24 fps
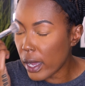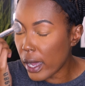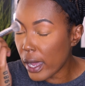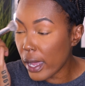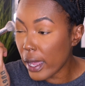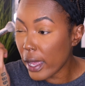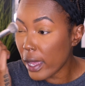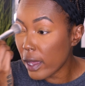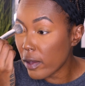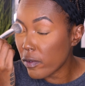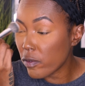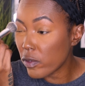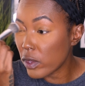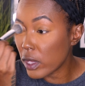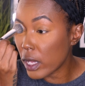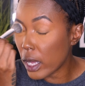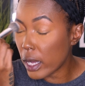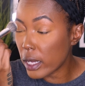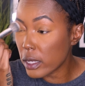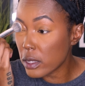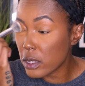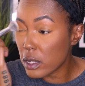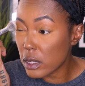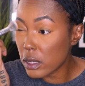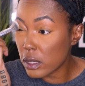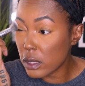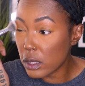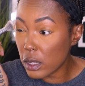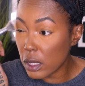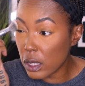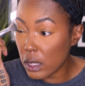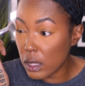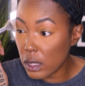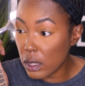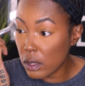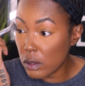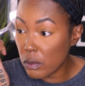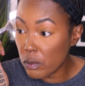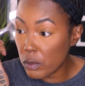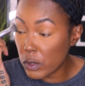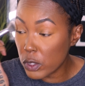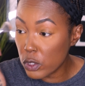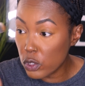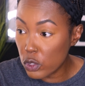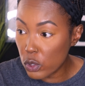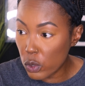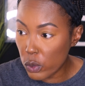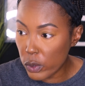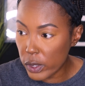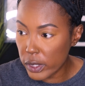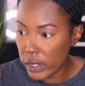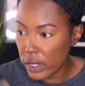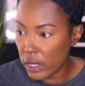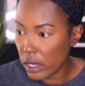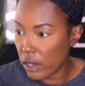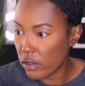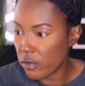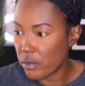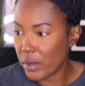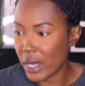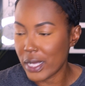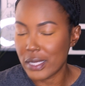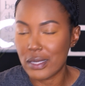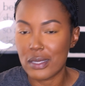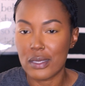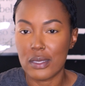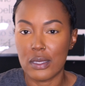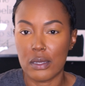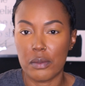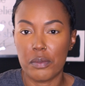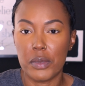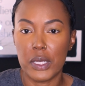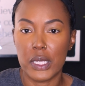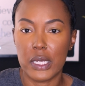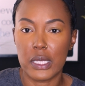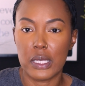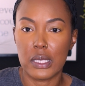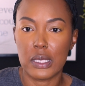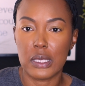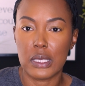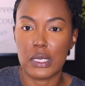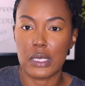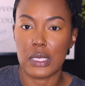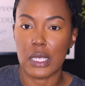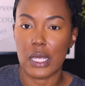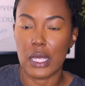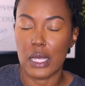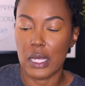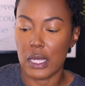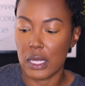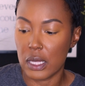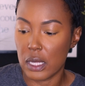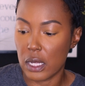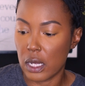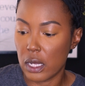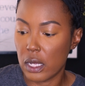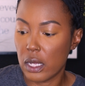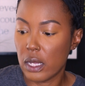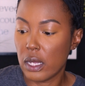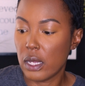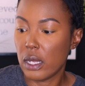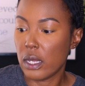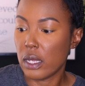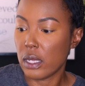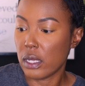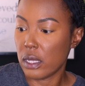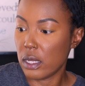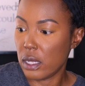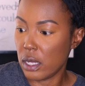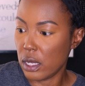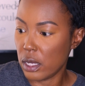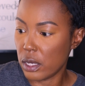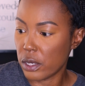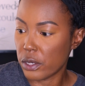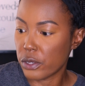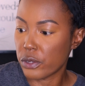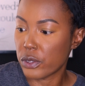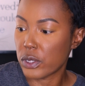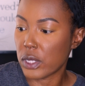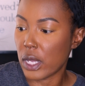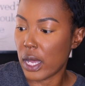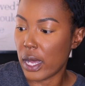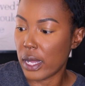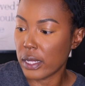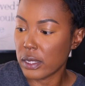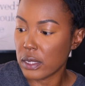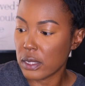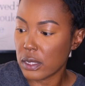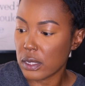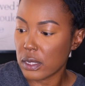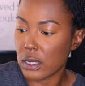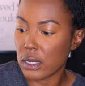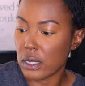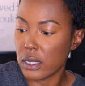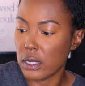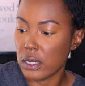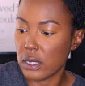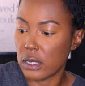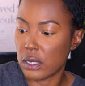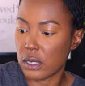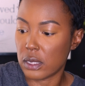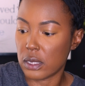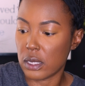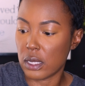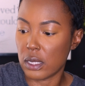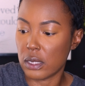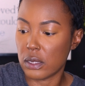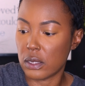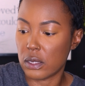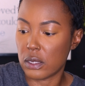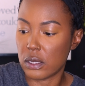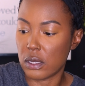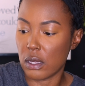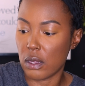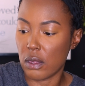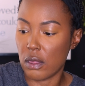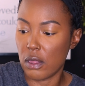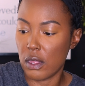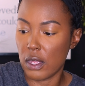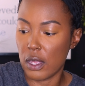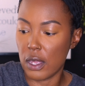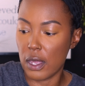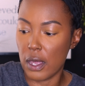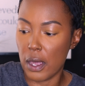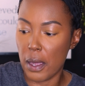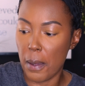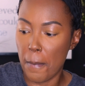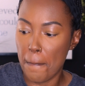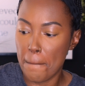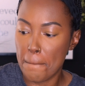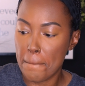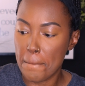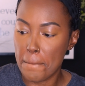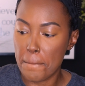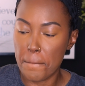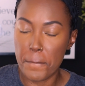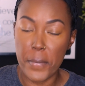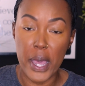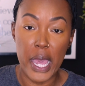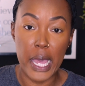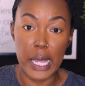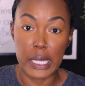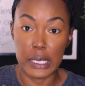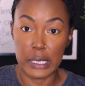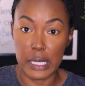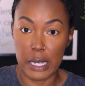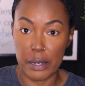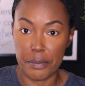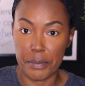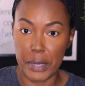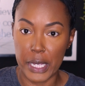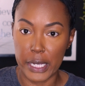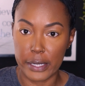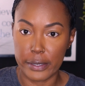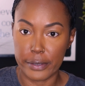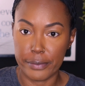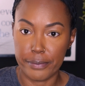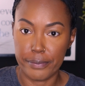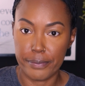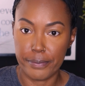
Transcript: I have not seen majority of my siblings in years. Honestly, since the pandemic,